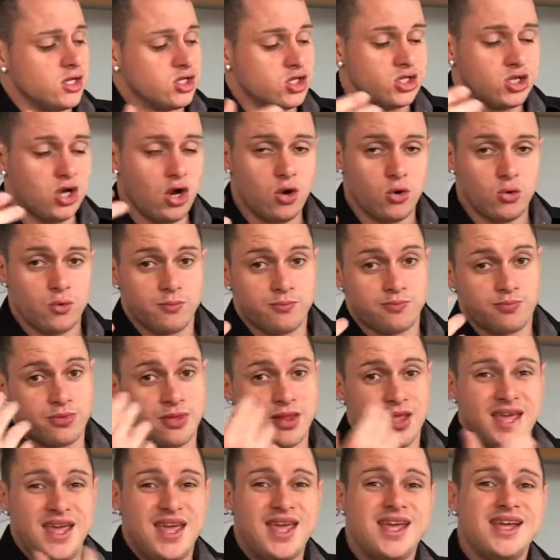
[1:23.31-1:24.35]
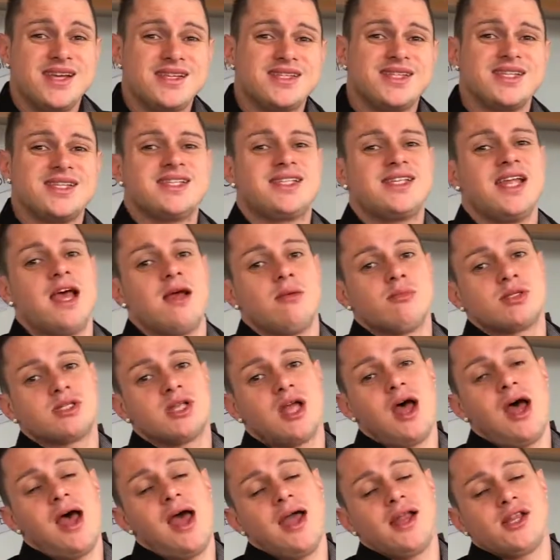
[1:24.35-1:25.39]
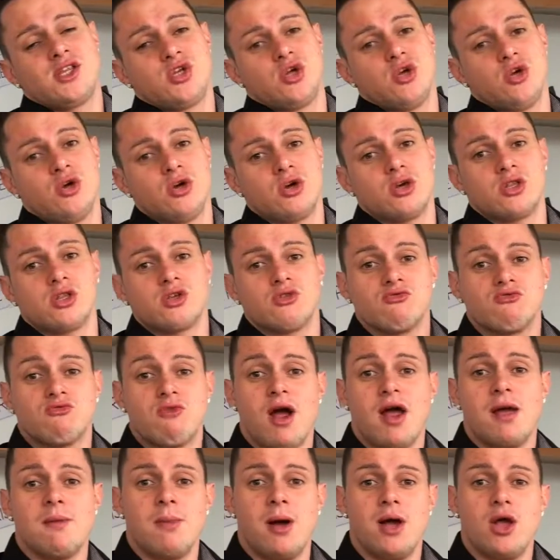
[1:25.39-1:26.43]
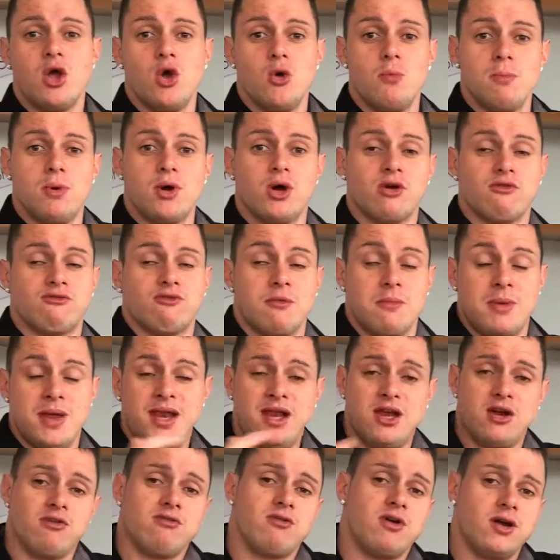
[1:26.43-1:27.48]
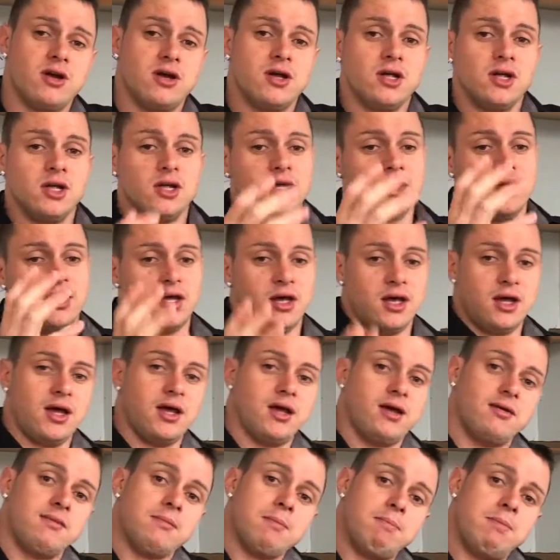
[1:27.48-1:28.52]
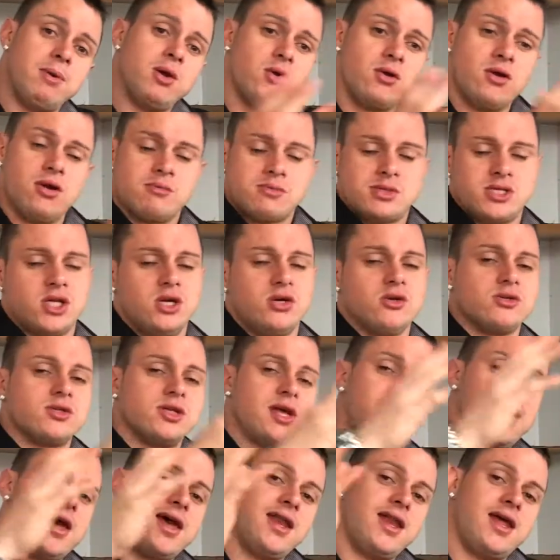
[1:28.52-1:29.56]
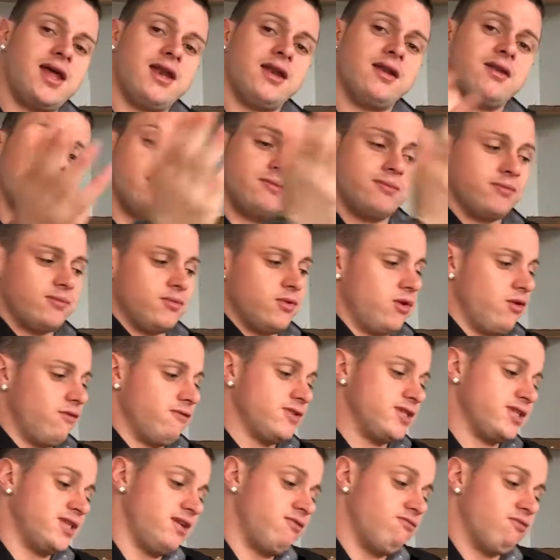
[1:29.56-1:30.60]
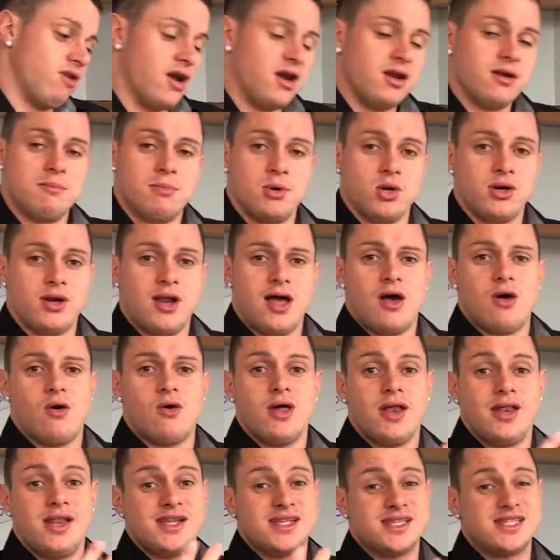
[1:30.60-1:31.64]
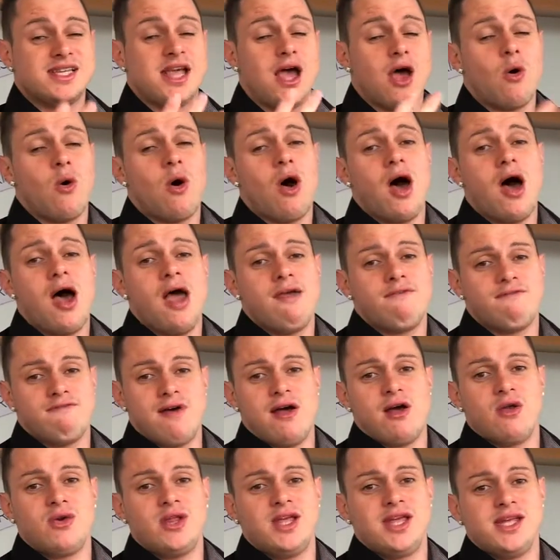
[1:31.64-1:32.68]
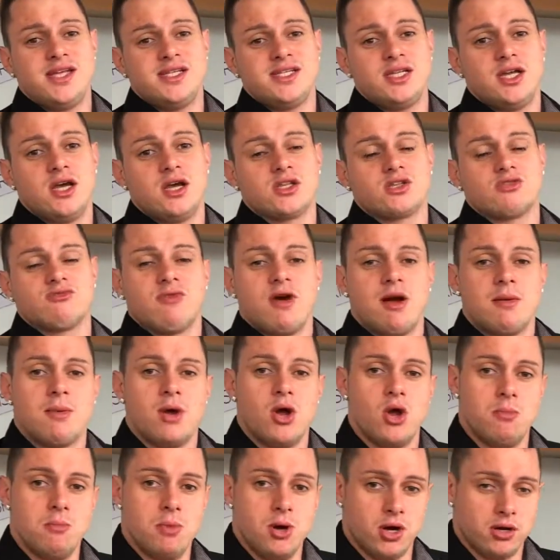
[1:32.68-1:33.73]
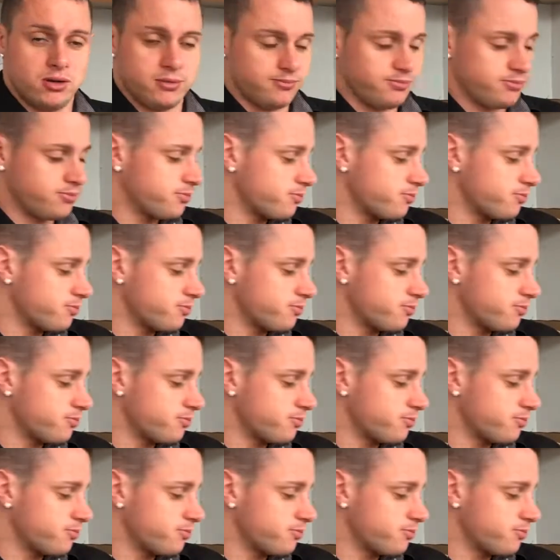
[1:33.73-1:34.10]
So here's the steps that I took to write my own book from illiterate, building up skills, and then obviously writing a book. Now, this is how I found it easier to write my own book.